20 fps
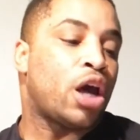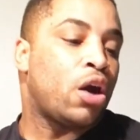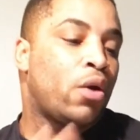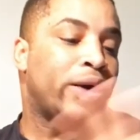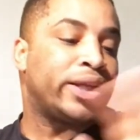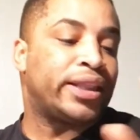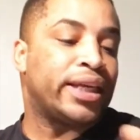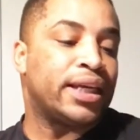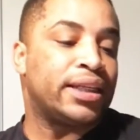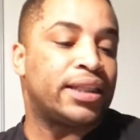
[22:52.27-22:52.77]

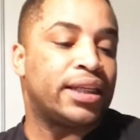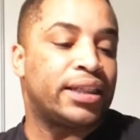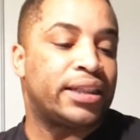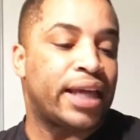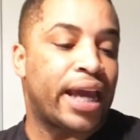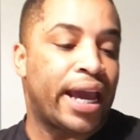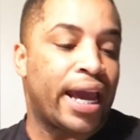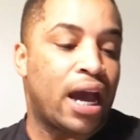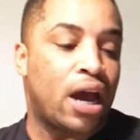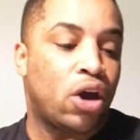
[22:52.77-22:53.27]
So at the
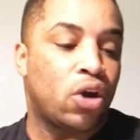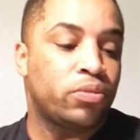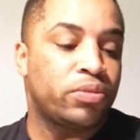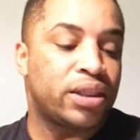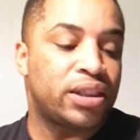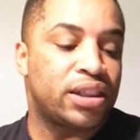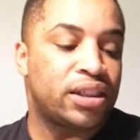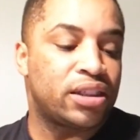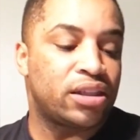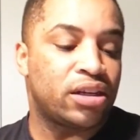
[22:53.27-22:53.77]
end of the day,
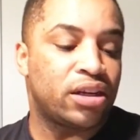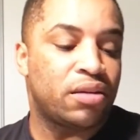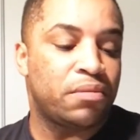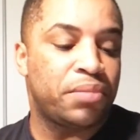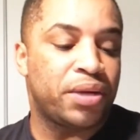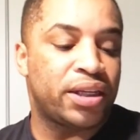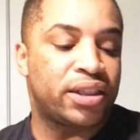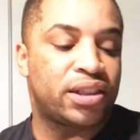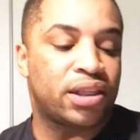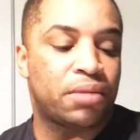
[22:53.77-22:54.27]
I hope this
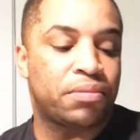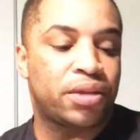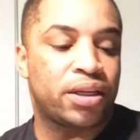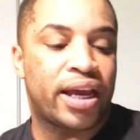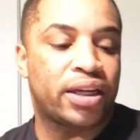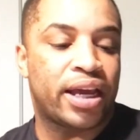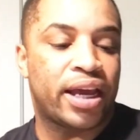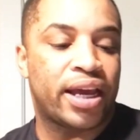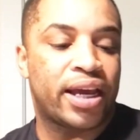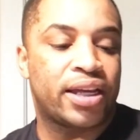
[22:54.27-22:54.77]
isn't going to be
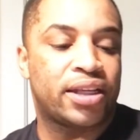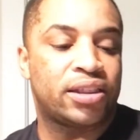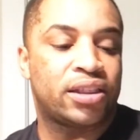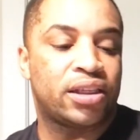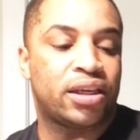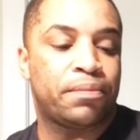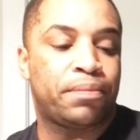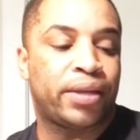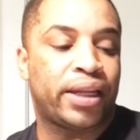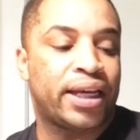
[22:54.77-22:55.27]
something
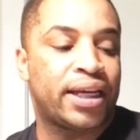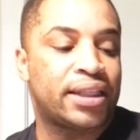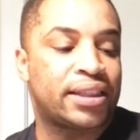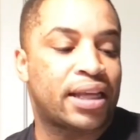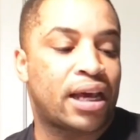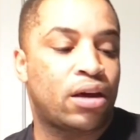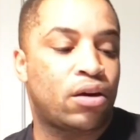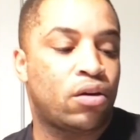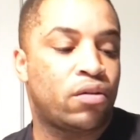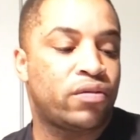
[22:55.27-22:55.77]
that, as it
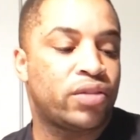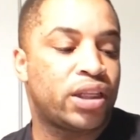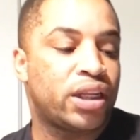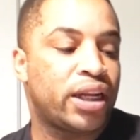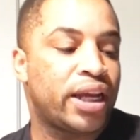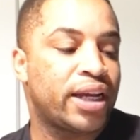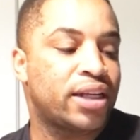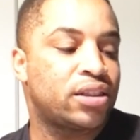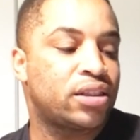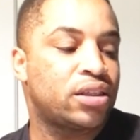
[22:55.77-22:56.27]
plays
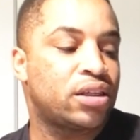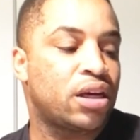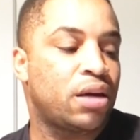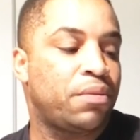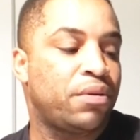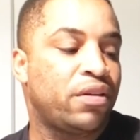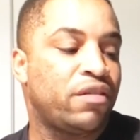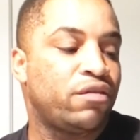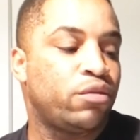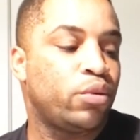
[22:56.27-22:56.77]
out over the
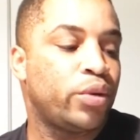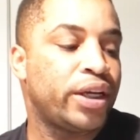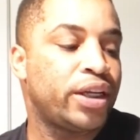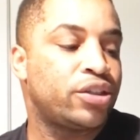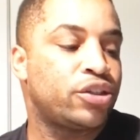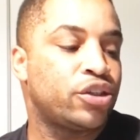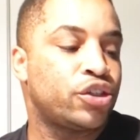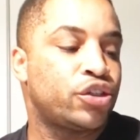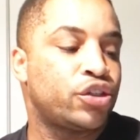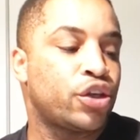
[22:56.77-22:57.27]
next couple
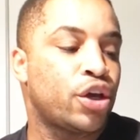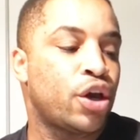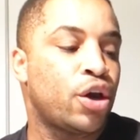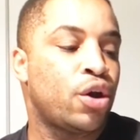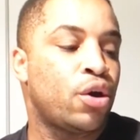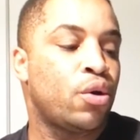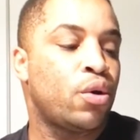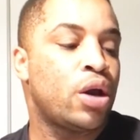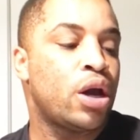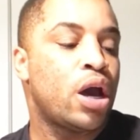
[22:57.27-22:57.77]
of weeks or
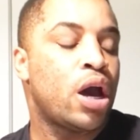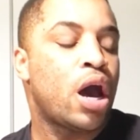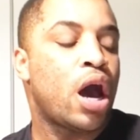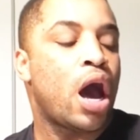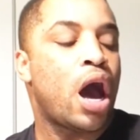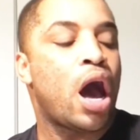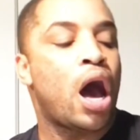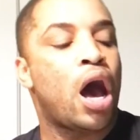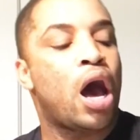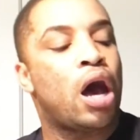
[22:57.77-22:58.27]

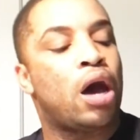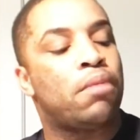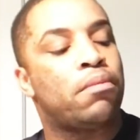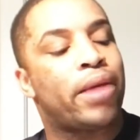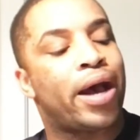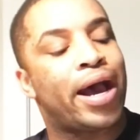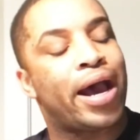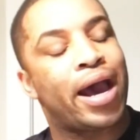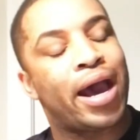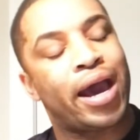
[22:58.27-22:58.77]
so,
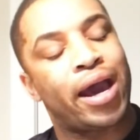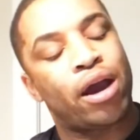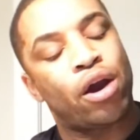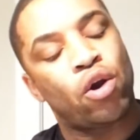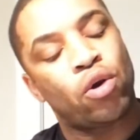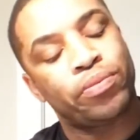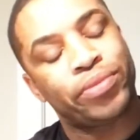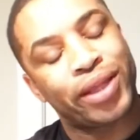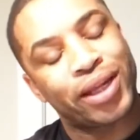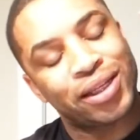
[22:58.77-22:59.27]

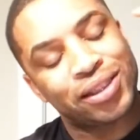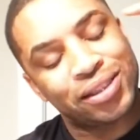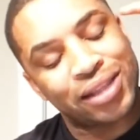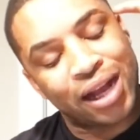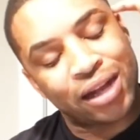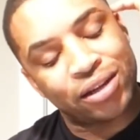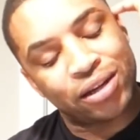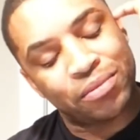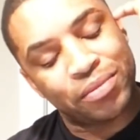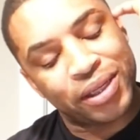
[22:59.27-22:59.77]
I hope
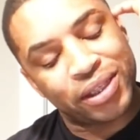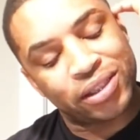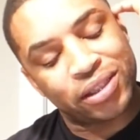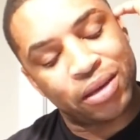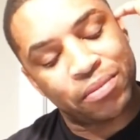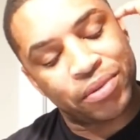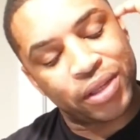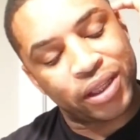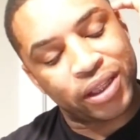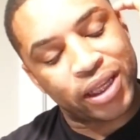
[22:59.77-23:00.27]
that it's not
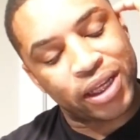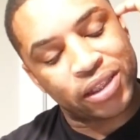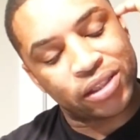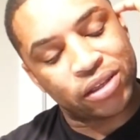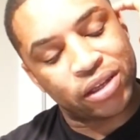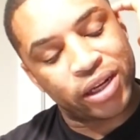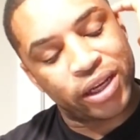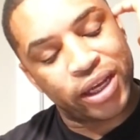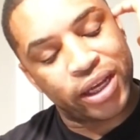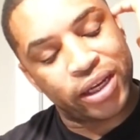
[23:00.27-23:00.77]
going to be
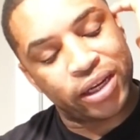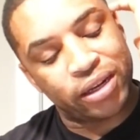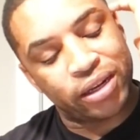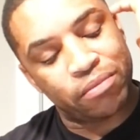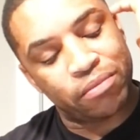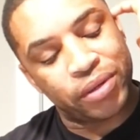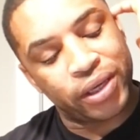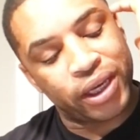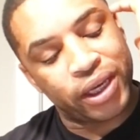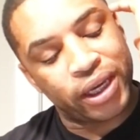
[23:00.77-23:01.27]
something that's going
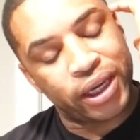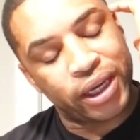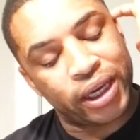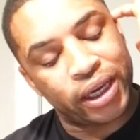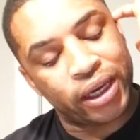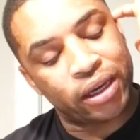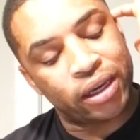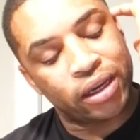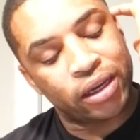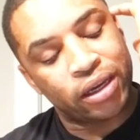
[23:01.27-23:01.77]
to end
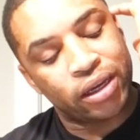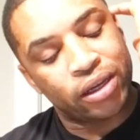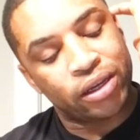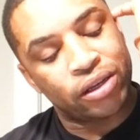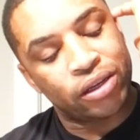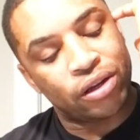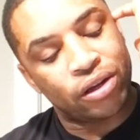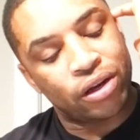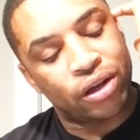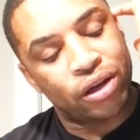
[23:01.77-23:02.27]
being,
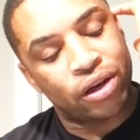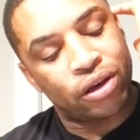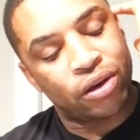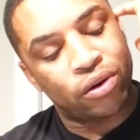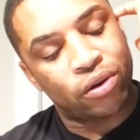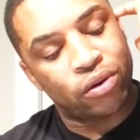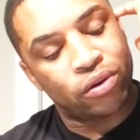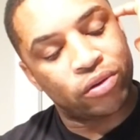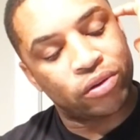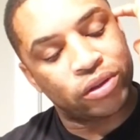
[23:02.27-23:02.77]
you
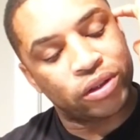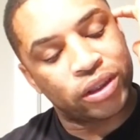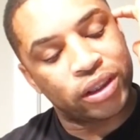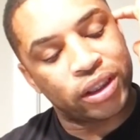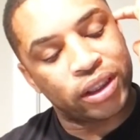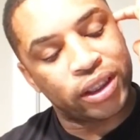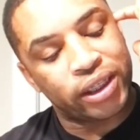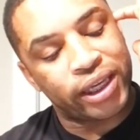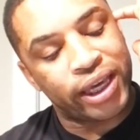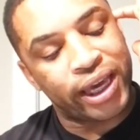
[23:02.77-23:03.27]
know,
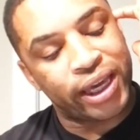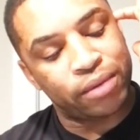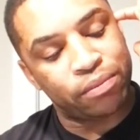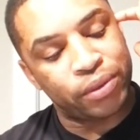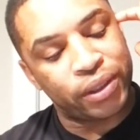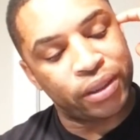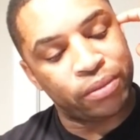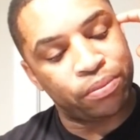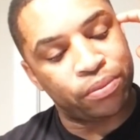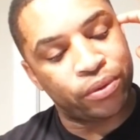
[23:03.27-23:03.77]

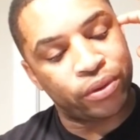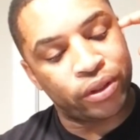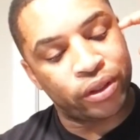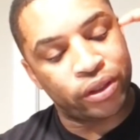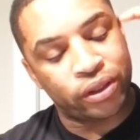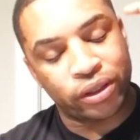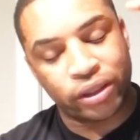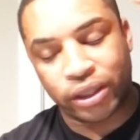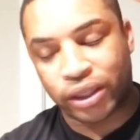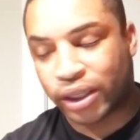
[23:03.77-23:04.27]
gay
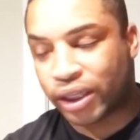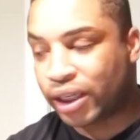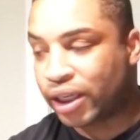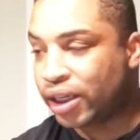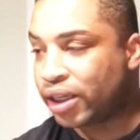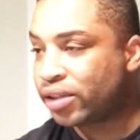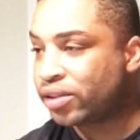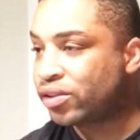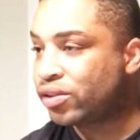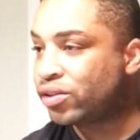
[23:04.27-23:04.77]
people
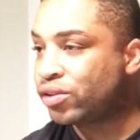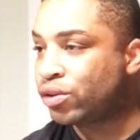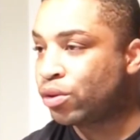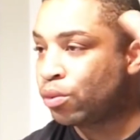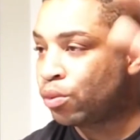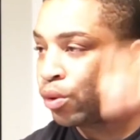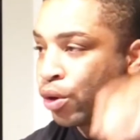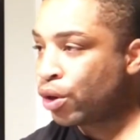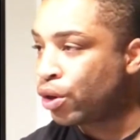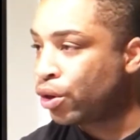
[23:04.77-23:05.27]

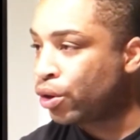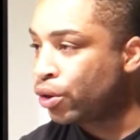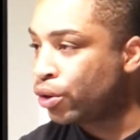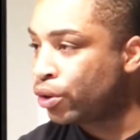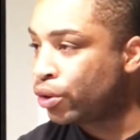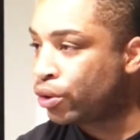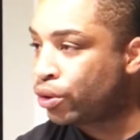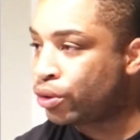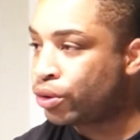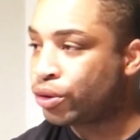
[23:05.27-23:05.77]
against the
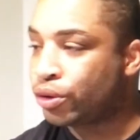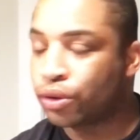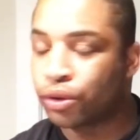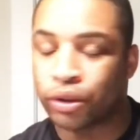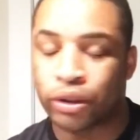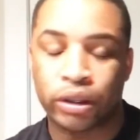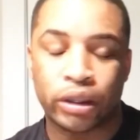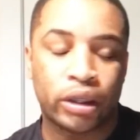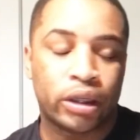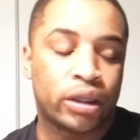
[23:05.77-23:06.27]

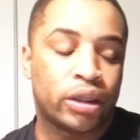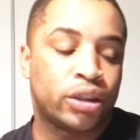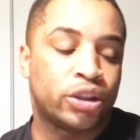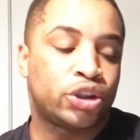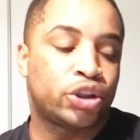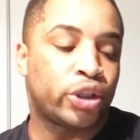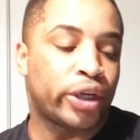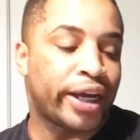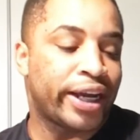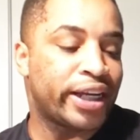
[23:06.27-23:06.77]
world or
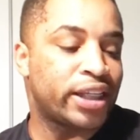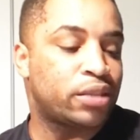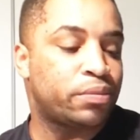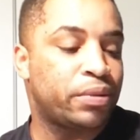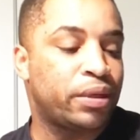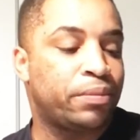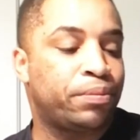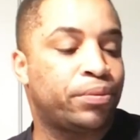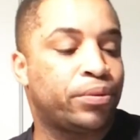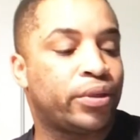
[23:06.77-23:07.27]

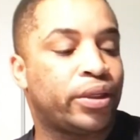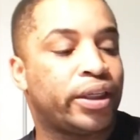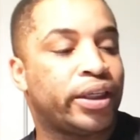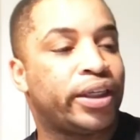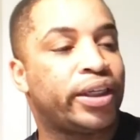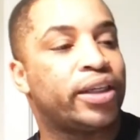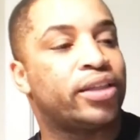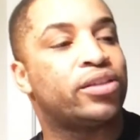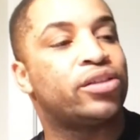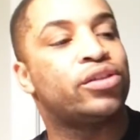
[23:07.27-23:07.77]
trans
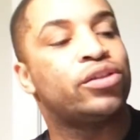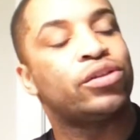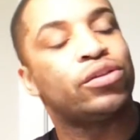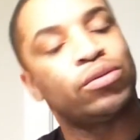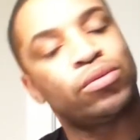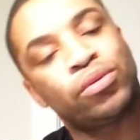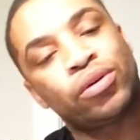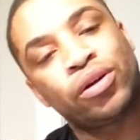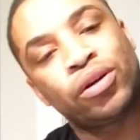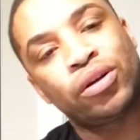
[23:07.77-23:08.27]
people
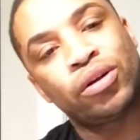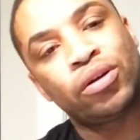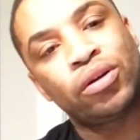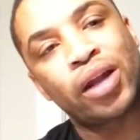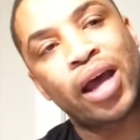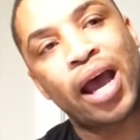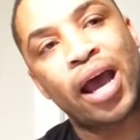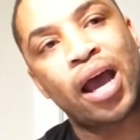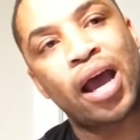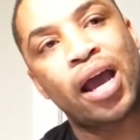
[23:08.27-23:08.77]
against the
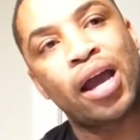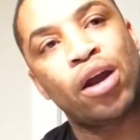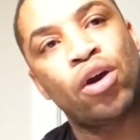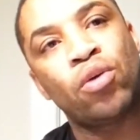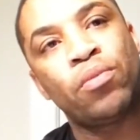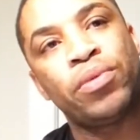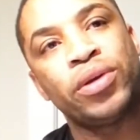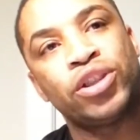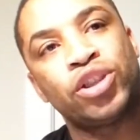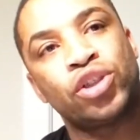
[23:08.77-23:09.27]
world.
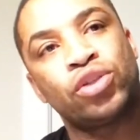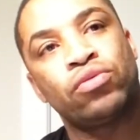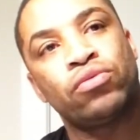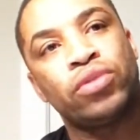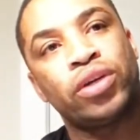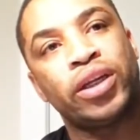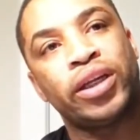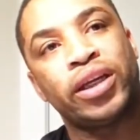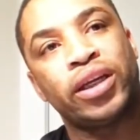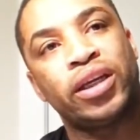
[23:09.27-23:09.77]
I hope
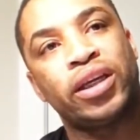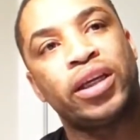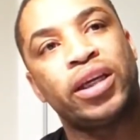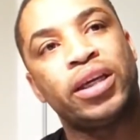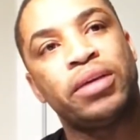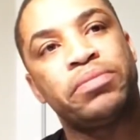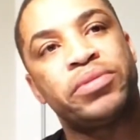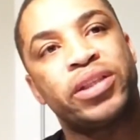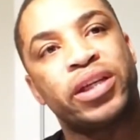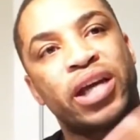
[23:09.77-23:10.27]
it just
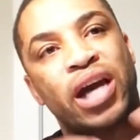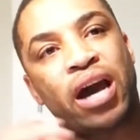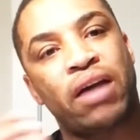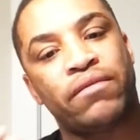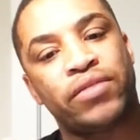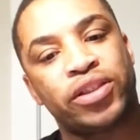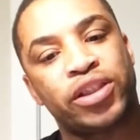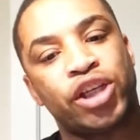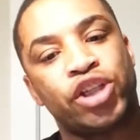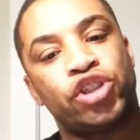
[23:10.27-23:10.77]
really keeps
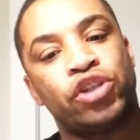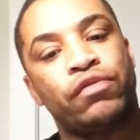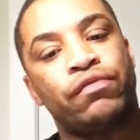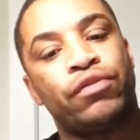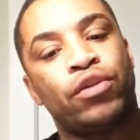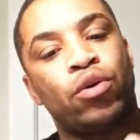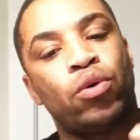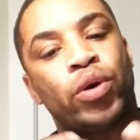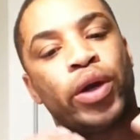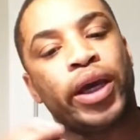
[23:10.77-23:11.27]
the
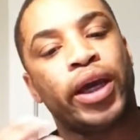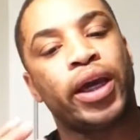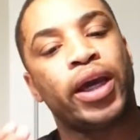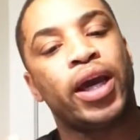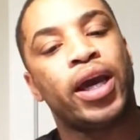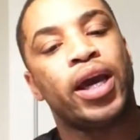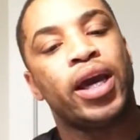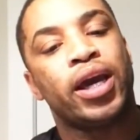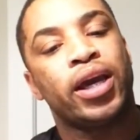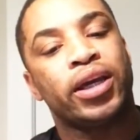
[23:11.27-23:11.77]
conversation
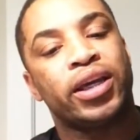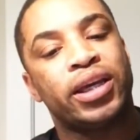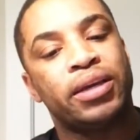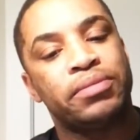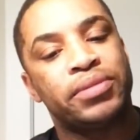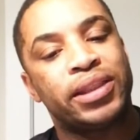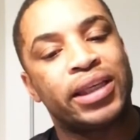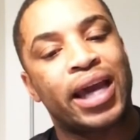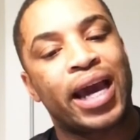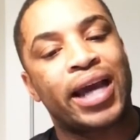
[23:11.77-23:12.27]
flowing,
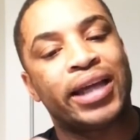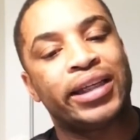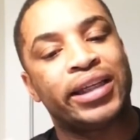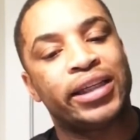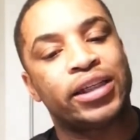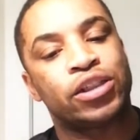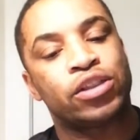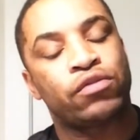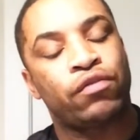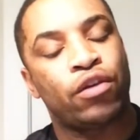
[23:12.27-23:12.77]
keeps
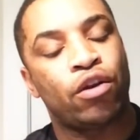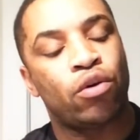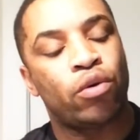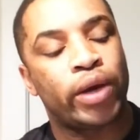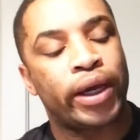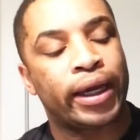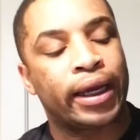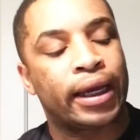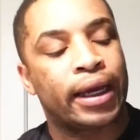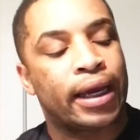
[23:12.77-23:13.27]
the
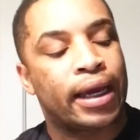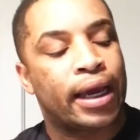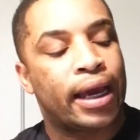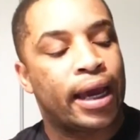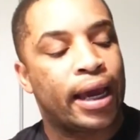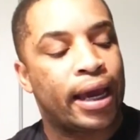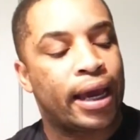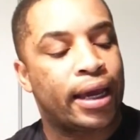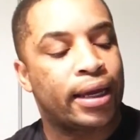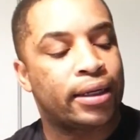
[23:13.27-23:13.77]
ideas flowing,
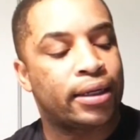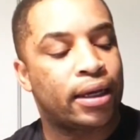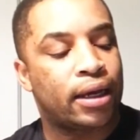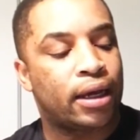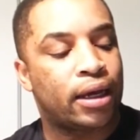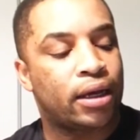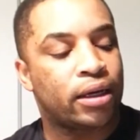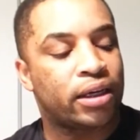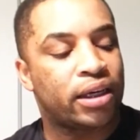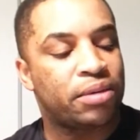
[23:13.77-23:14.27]

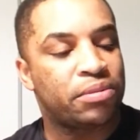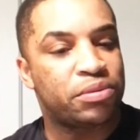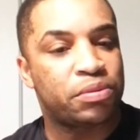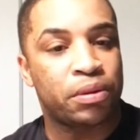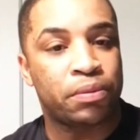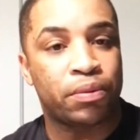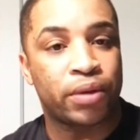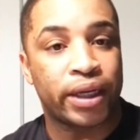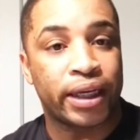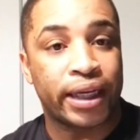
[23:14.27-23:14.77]
and
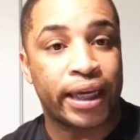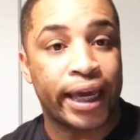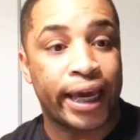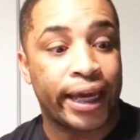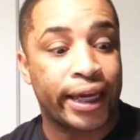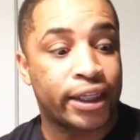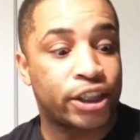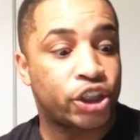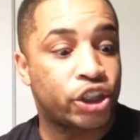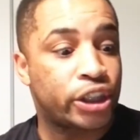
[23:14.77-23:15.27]
keeps
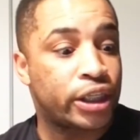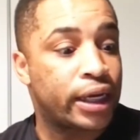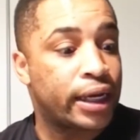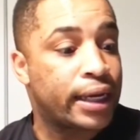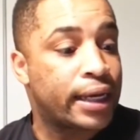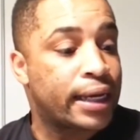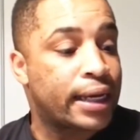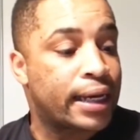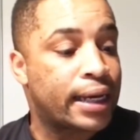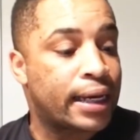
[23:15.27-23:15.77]
people
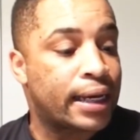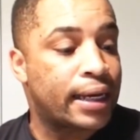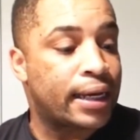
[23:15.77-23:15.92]
engaged.